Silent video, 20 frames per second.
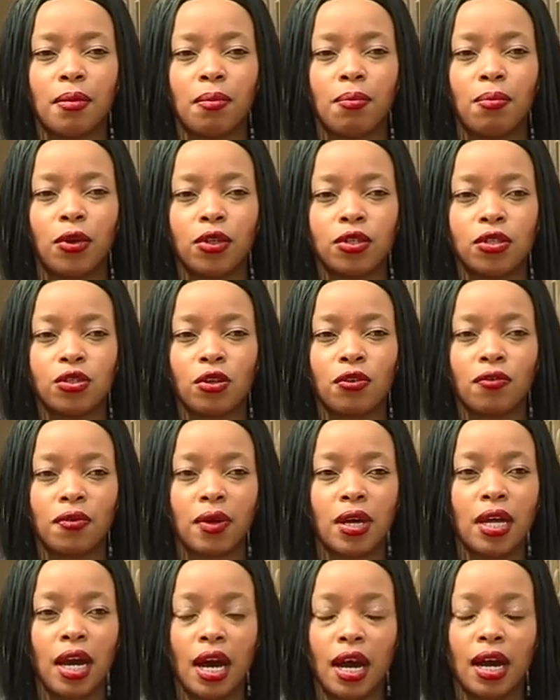most of
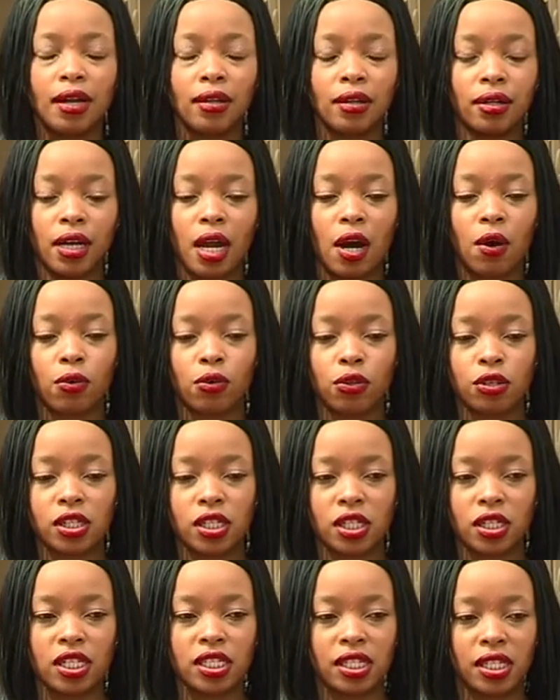uh, now you
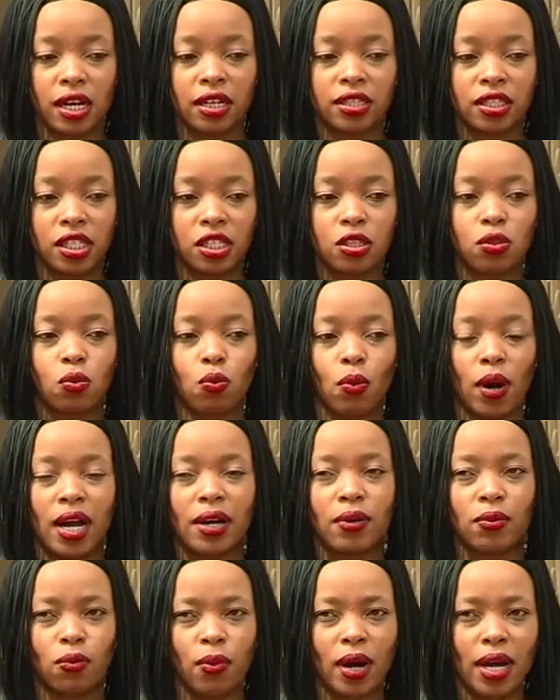see these are just
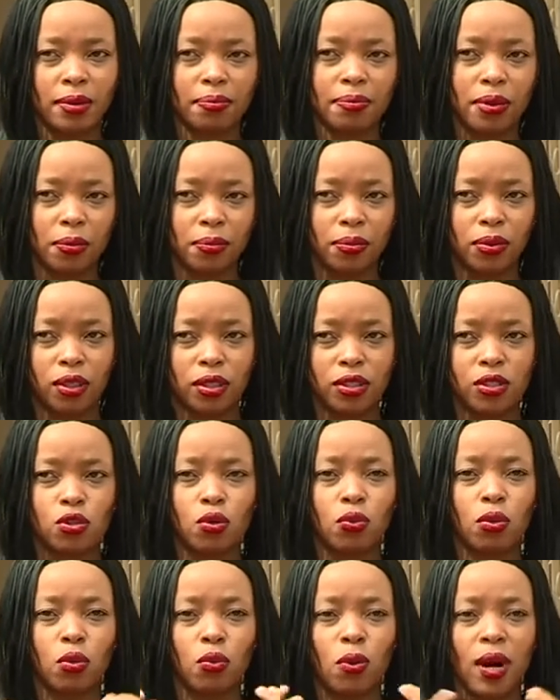one one people.
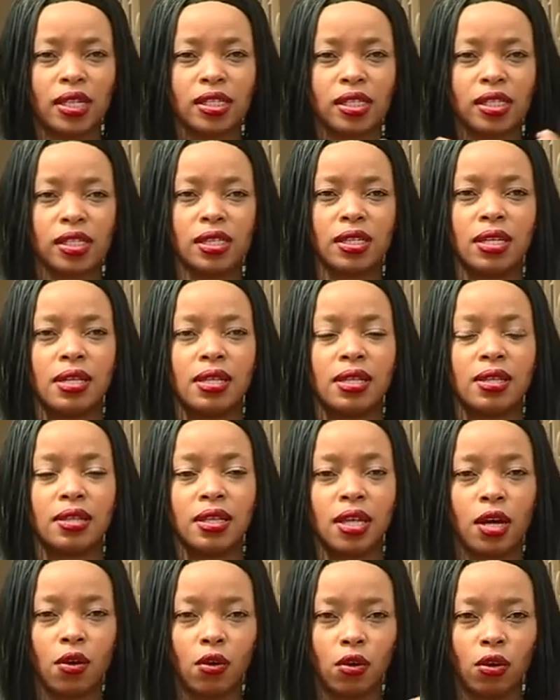So we want
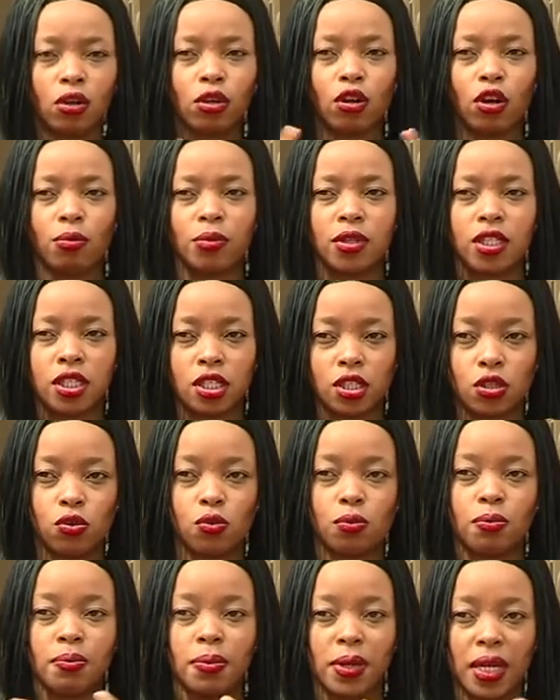the whole community to
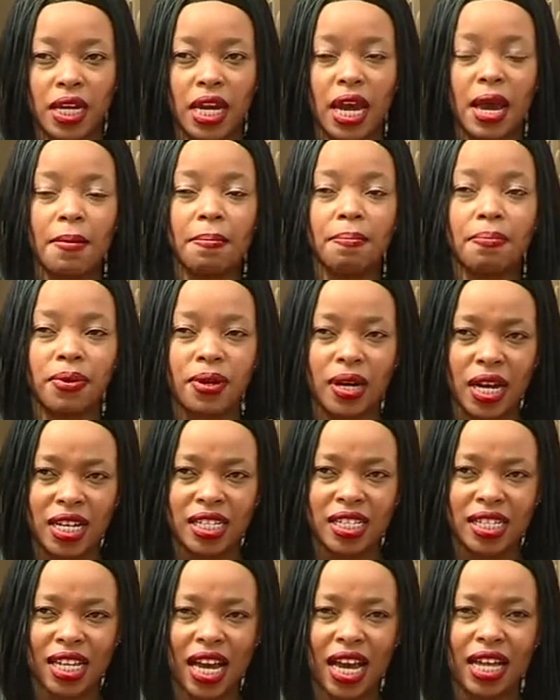be
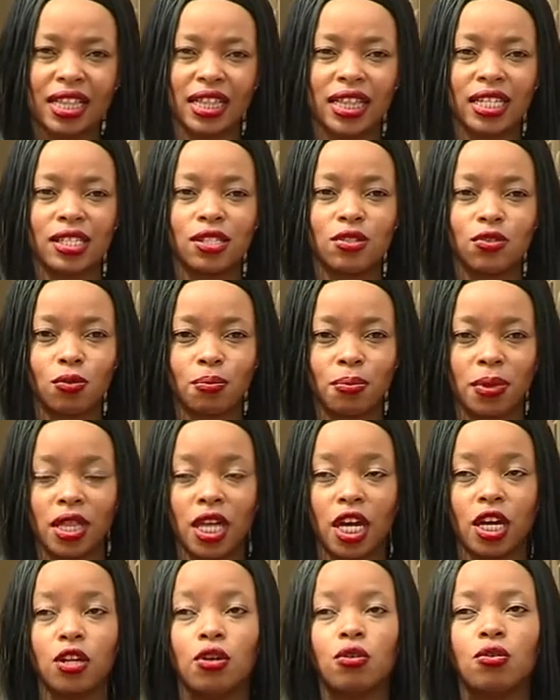embraced and this to be
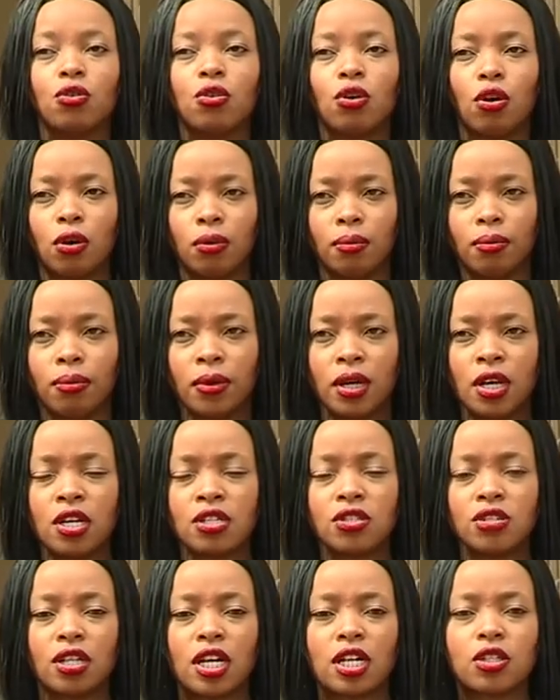the new norm
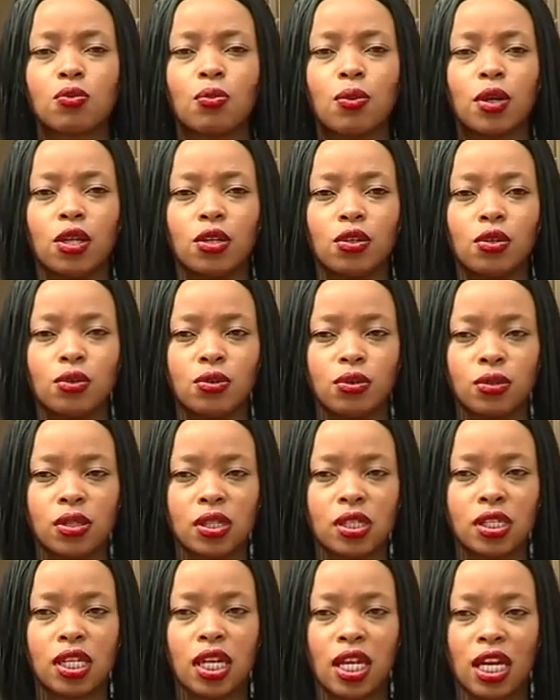so that when you
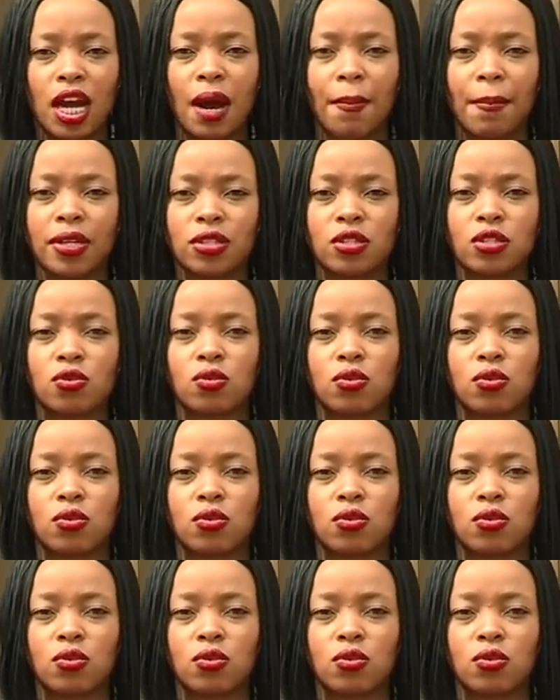see a person